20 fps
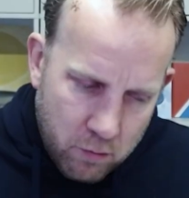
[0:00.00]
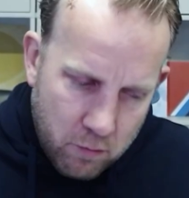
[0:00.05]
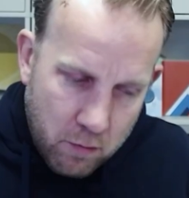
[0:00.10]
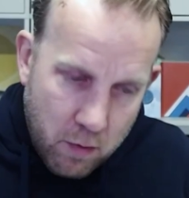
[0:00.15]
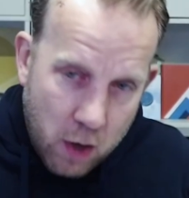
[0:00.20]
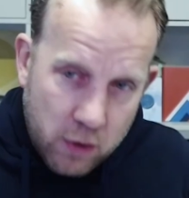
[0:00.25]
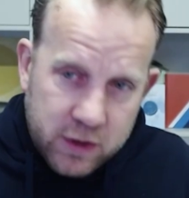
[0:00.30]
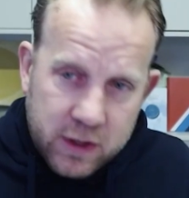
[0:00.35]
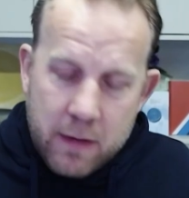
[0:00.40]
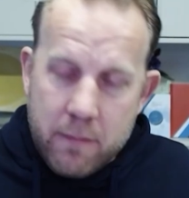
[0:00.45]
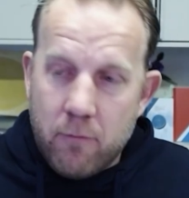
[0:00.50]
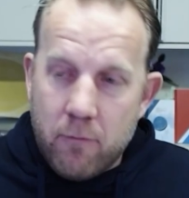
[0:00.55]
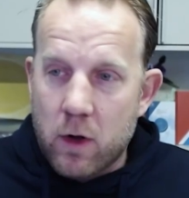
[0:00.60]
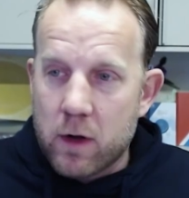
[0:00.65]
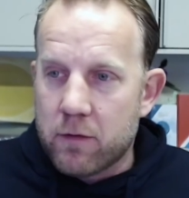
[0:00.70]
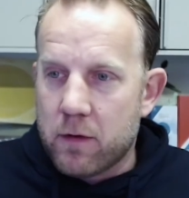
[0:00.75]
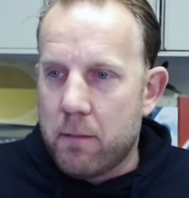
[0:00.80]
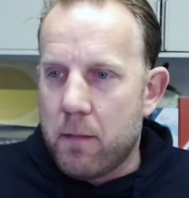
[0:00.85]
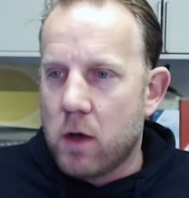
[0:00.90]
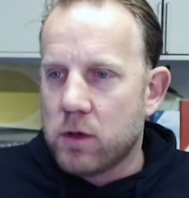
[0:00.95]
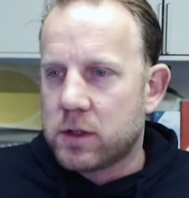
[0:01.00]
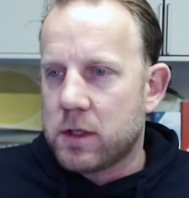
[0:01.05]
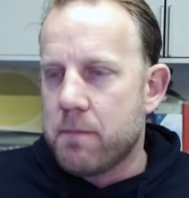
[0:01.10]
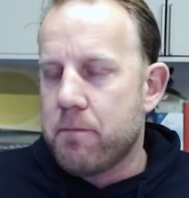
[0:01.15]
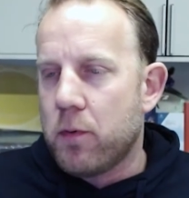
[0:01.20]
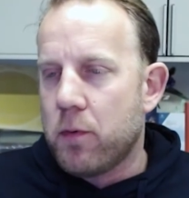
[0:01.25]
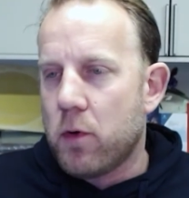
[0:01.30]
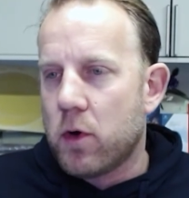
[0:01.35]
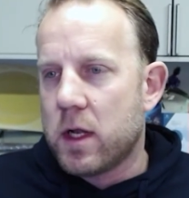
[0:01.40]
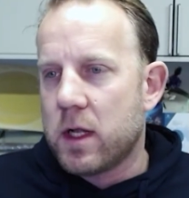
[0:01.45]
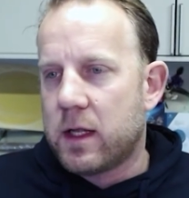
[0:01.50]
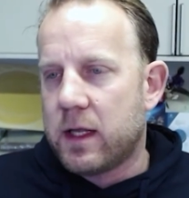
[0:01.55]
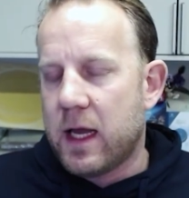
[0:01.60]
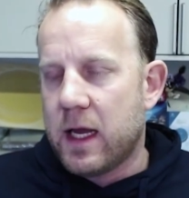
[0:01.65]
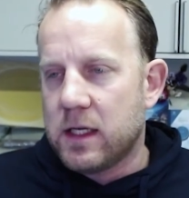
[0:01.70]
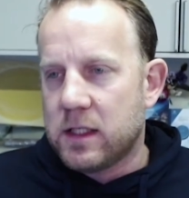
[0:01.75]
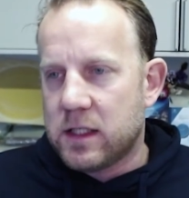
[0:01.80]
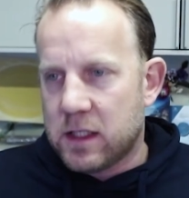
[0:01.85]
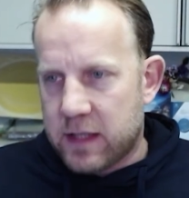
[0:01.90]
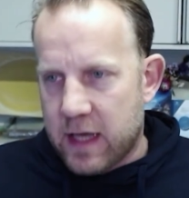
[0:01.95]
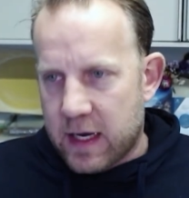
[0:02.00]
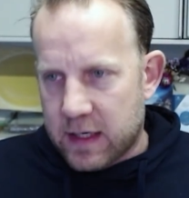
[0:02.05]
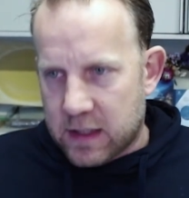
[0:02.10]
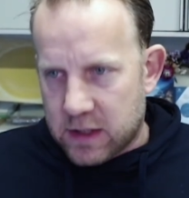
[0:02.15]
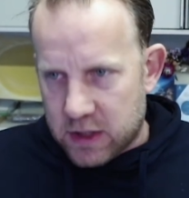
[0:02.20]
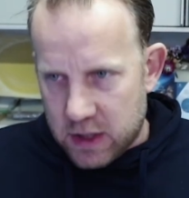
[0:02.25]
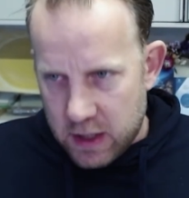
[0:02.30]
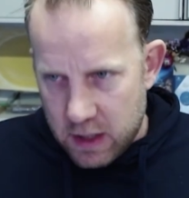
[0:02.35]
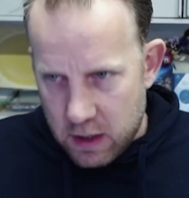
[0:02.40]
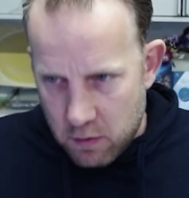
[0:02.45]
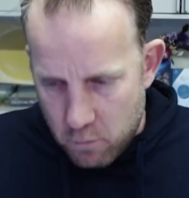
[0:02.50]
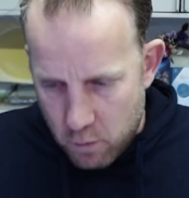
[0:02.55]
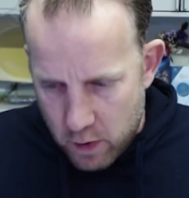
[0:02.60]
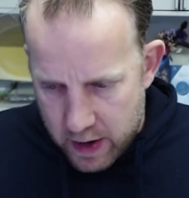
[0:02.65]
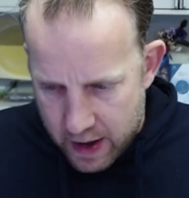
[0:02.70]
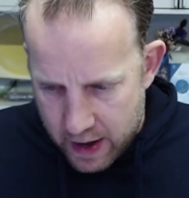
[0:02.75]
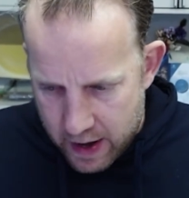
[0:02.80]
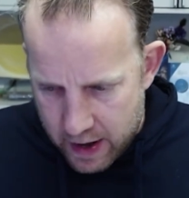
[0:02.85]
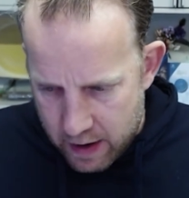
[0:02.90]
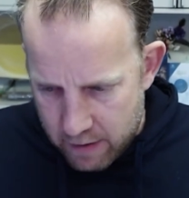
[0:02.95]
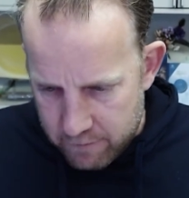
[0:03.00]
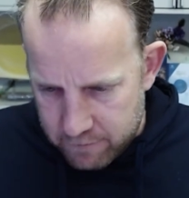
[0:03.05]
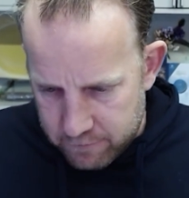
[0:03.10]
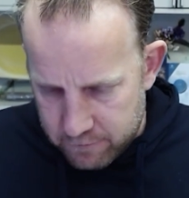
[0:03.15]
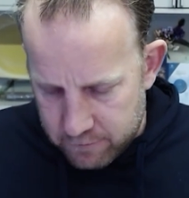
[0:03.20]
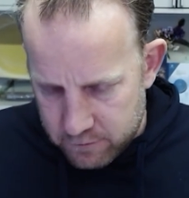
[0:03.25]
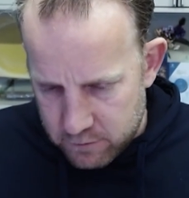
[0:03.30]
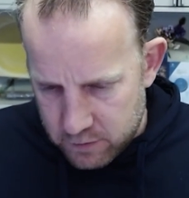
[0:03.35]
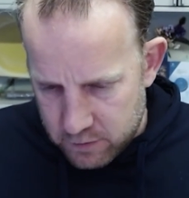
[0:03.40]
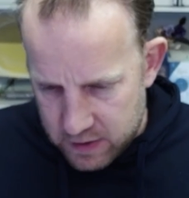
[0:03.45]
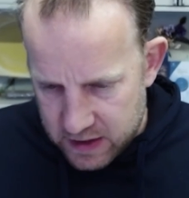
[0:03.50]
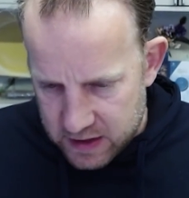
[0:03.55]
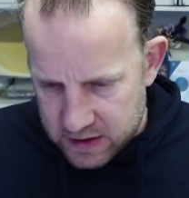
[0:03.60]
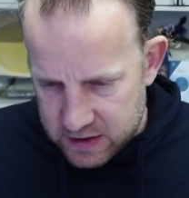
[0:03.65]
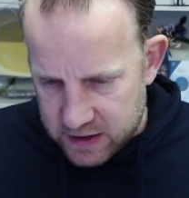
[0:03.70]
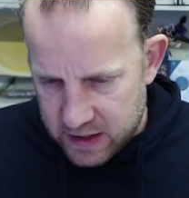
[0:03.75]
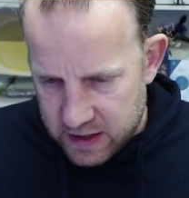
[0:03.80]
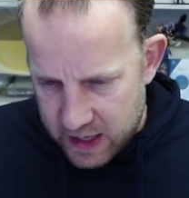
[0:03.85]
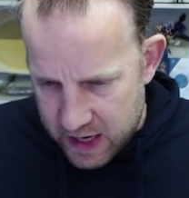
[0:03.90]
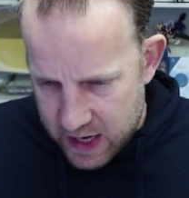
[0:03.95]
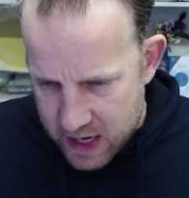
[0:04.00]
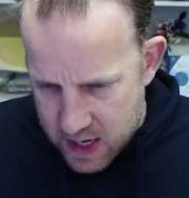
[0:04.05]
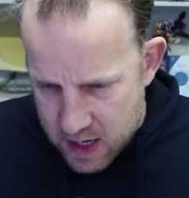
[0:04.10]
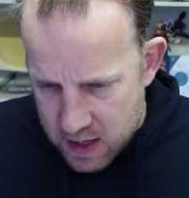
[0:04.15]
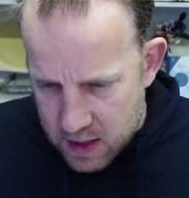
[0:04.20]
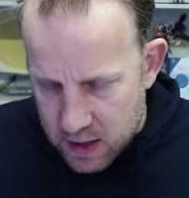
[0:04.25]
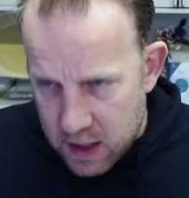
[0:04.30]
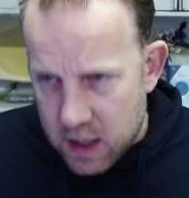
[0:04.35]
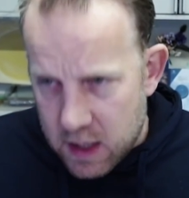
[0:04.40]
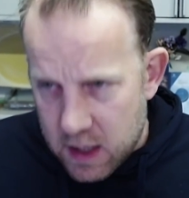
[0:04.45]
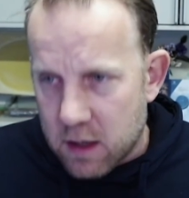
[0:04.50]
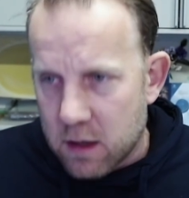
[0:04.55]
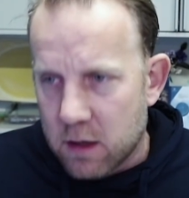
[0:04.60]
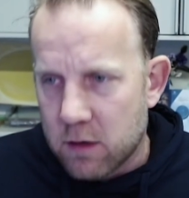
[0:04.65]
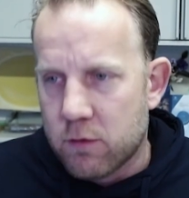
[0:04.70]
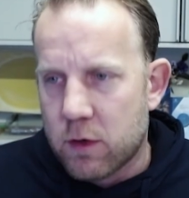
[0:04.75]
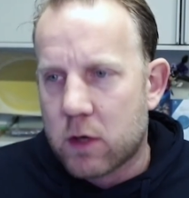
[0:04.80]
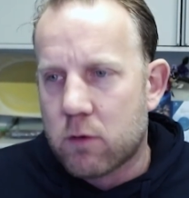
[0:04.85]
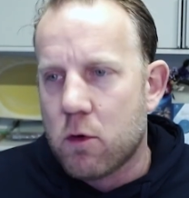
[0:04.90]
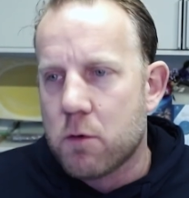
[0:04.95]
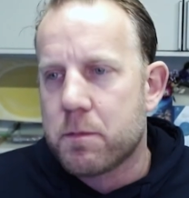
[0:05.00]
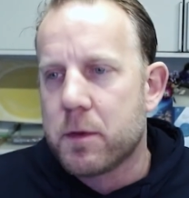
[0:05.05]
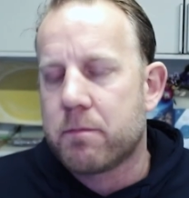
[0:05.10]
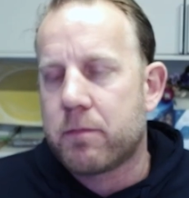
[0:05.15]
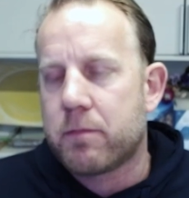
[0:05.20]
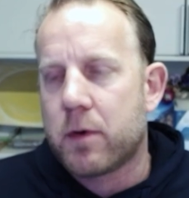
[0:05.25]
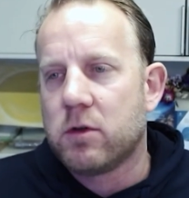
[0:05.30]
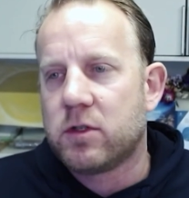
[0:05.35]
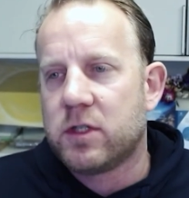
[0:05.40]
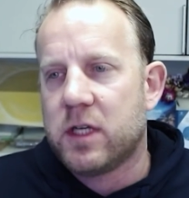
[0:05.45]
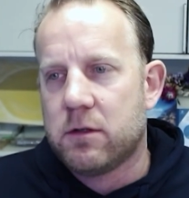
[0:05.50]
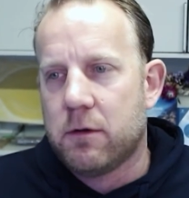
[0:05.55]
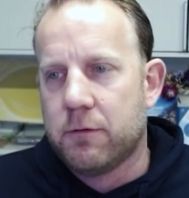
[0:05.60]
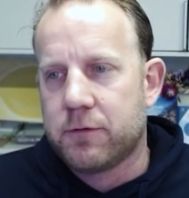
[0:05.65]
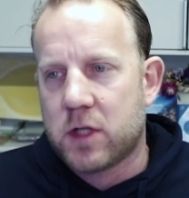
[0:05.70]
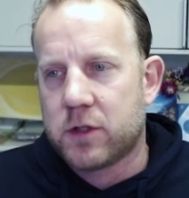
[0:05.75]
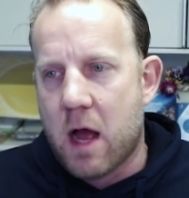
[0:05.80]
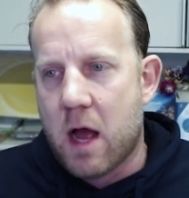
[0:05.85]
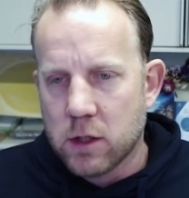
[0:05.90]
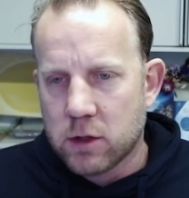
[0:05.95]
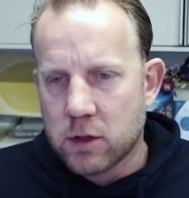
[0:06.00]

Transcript: One of the most important things is actually we have this in the recruitment process of staff.